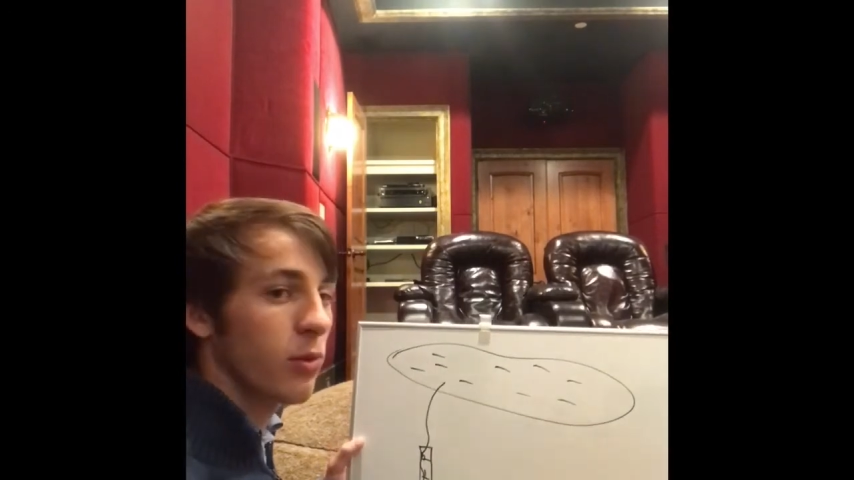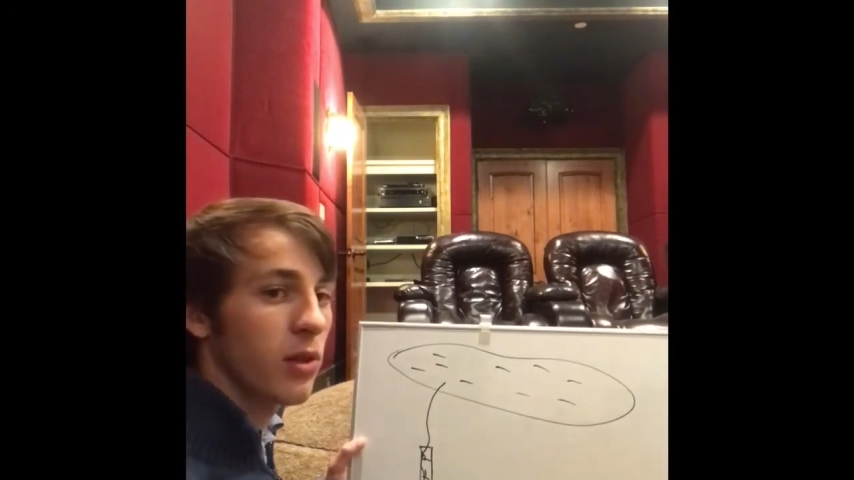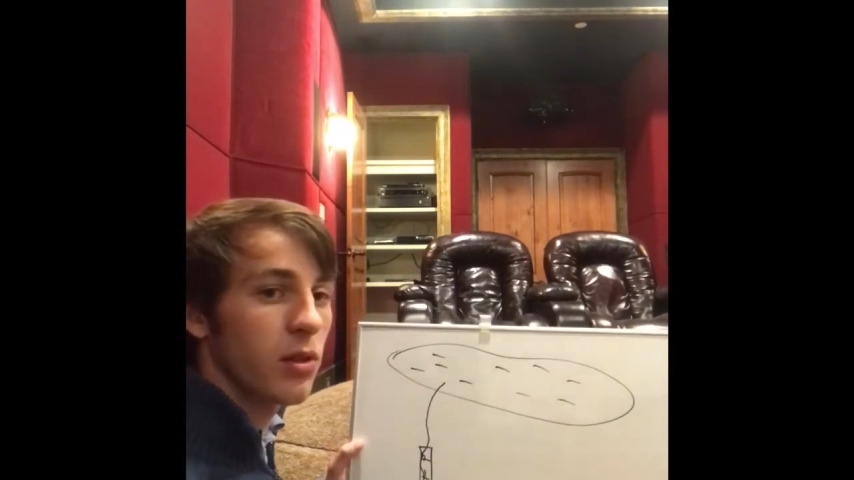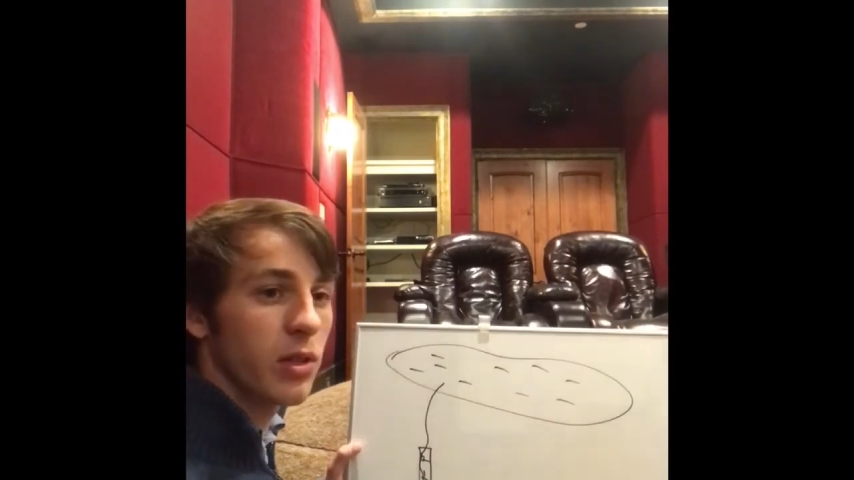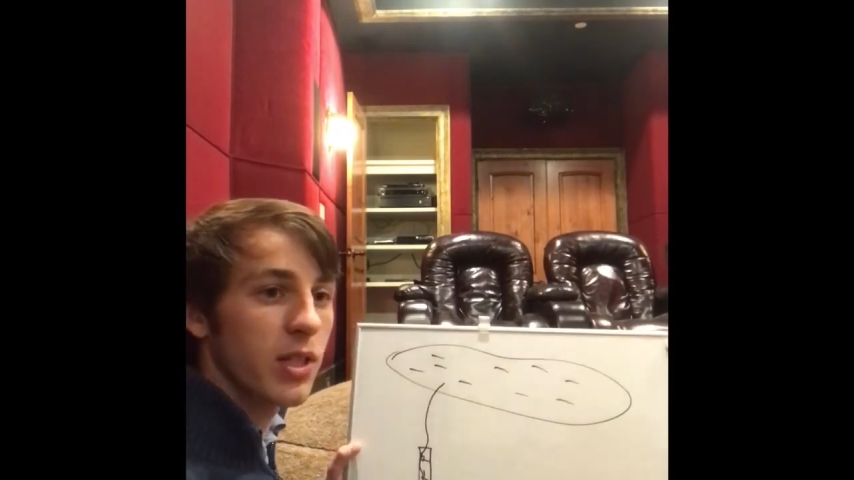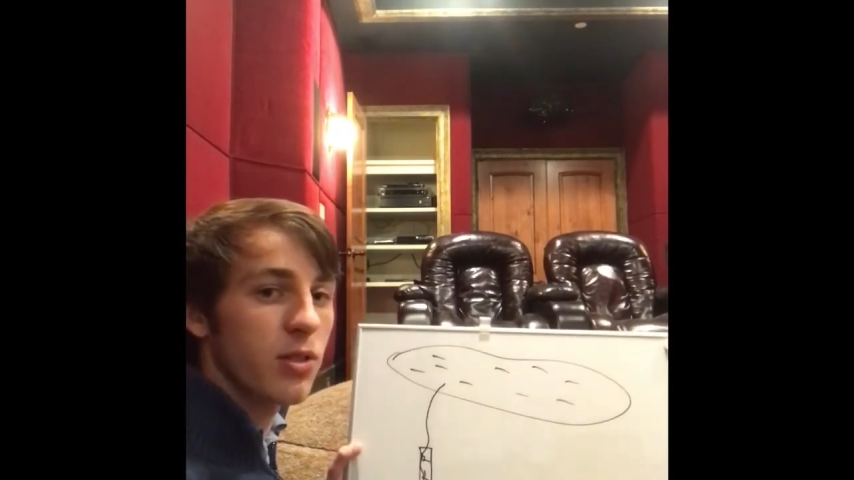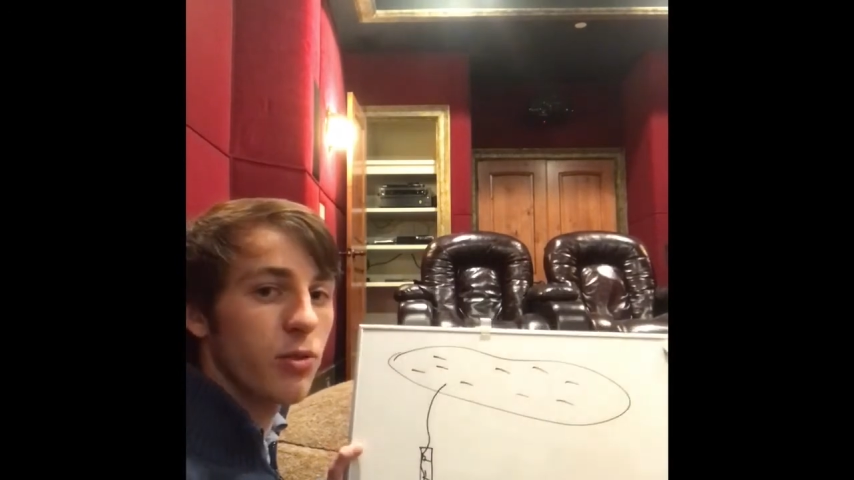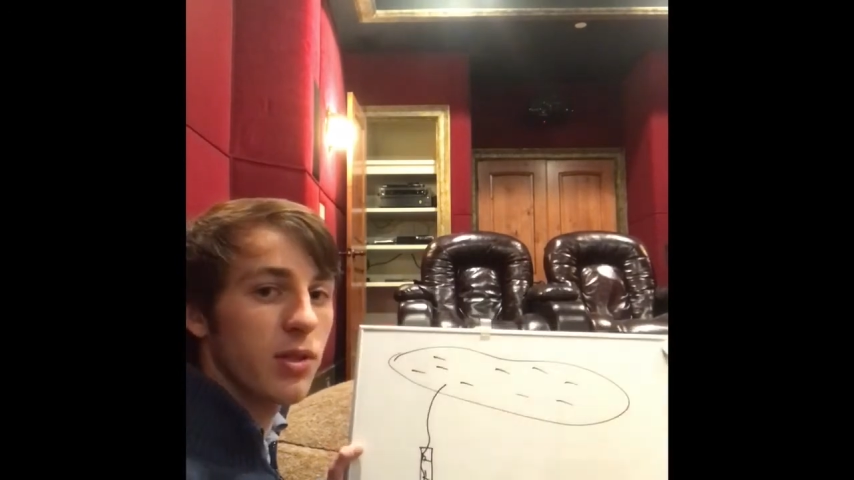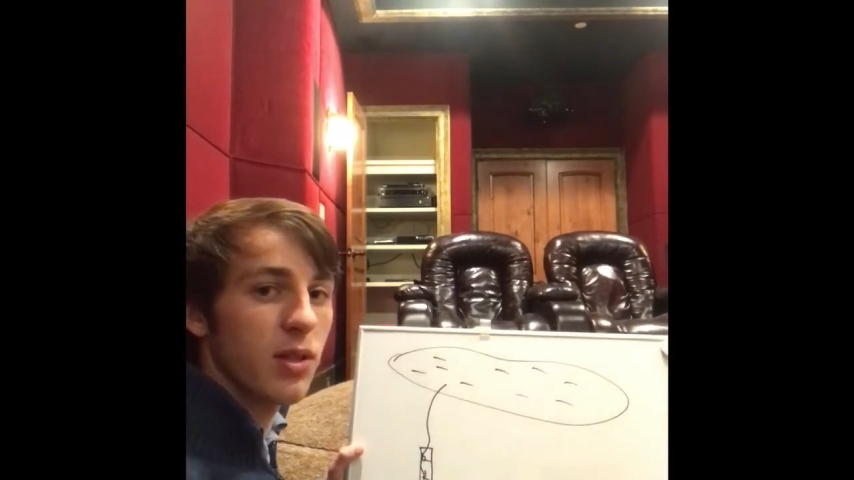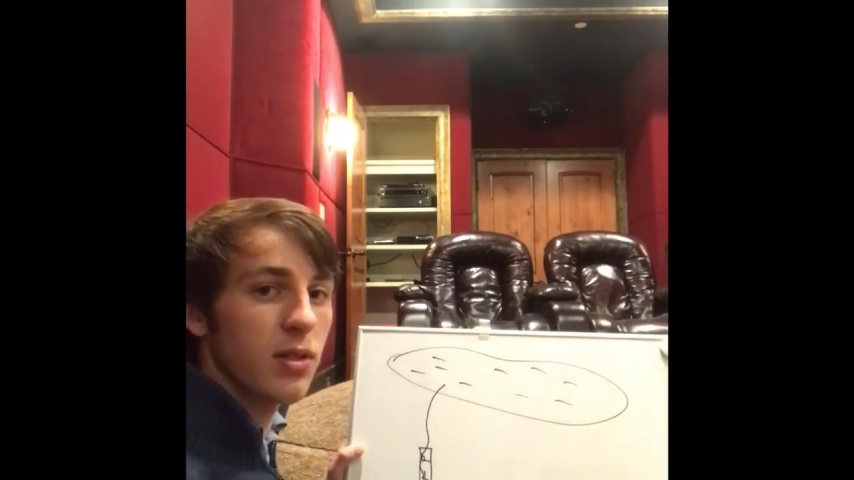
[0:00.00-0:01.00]
with the least
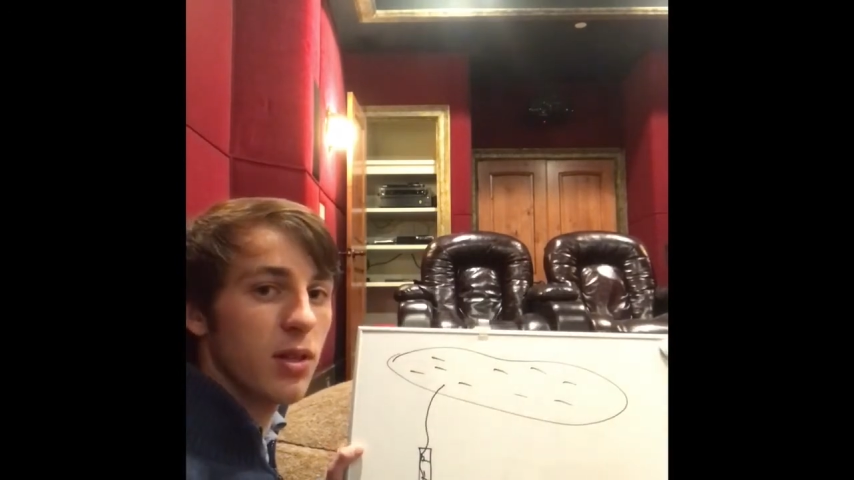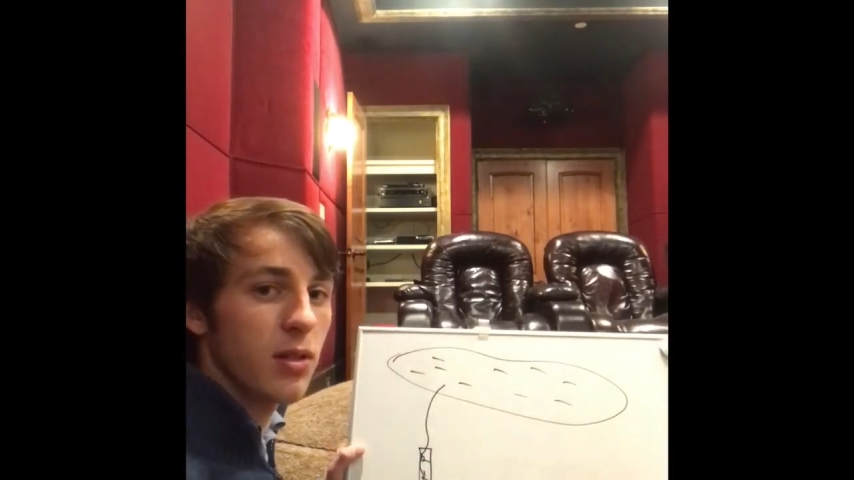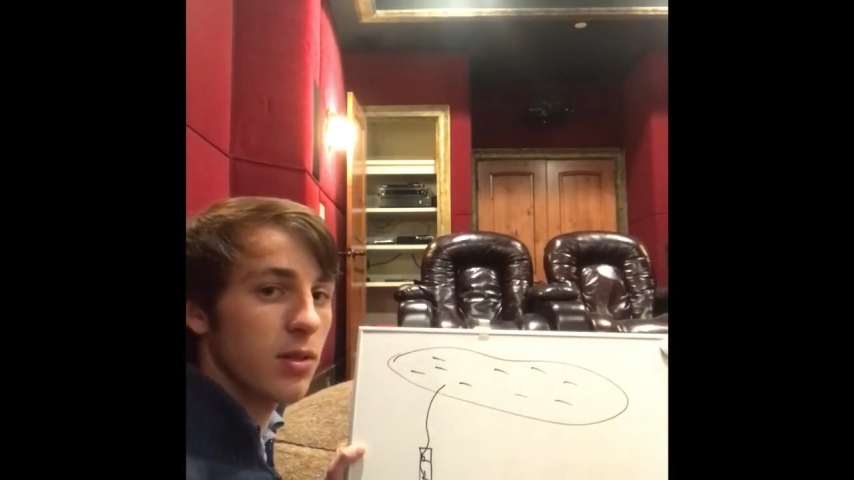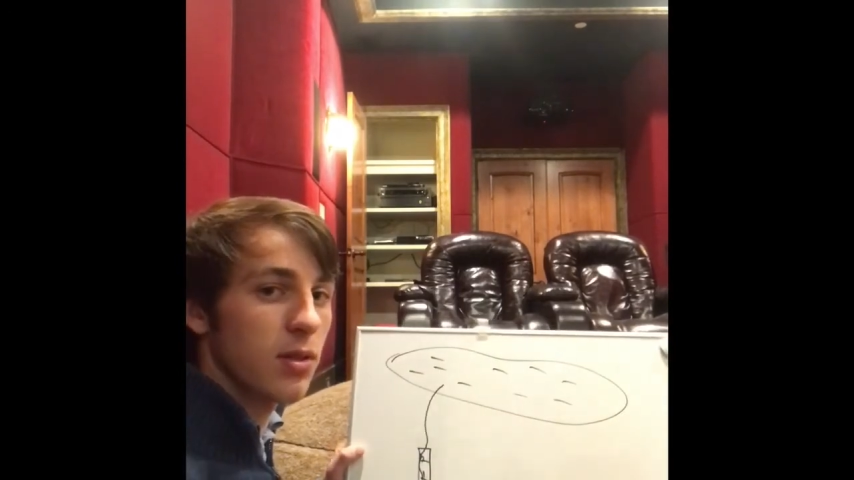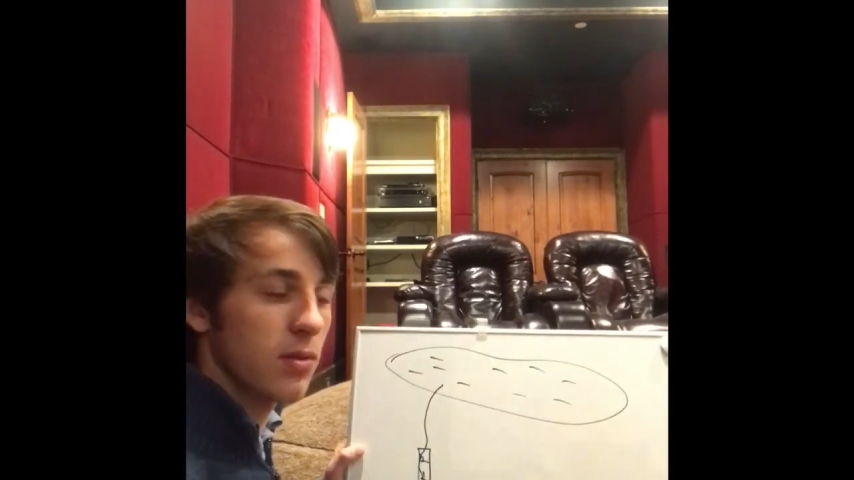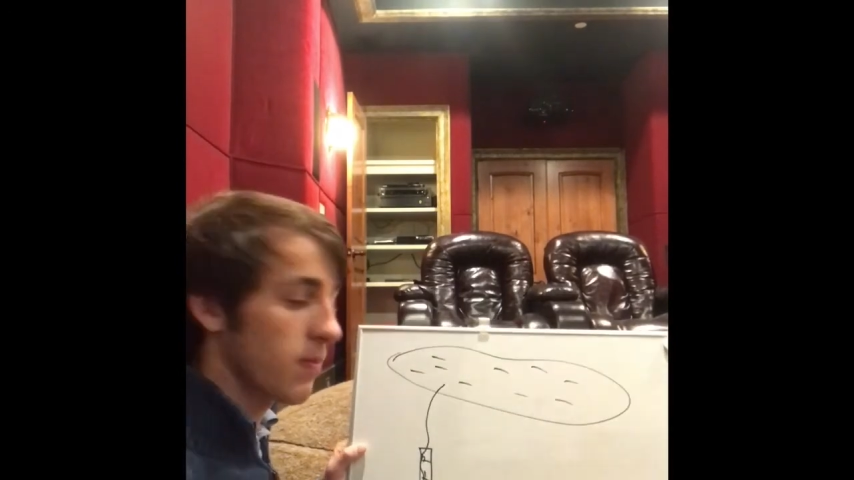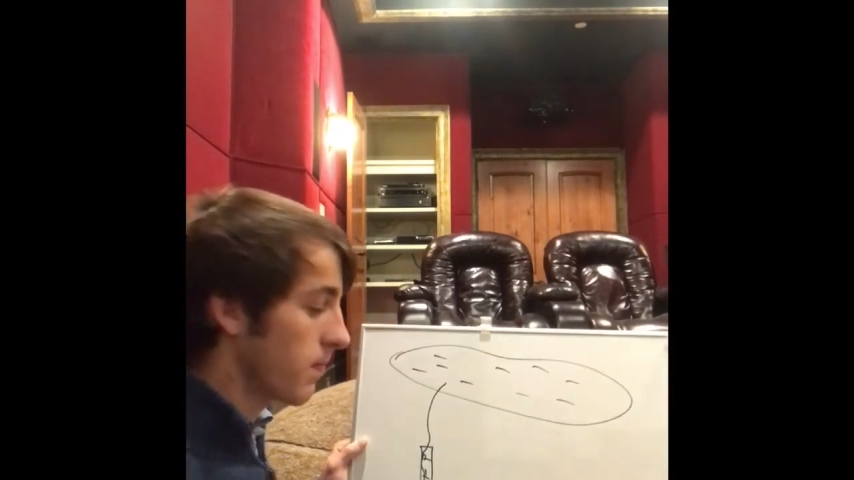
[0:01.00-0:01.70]
resistance.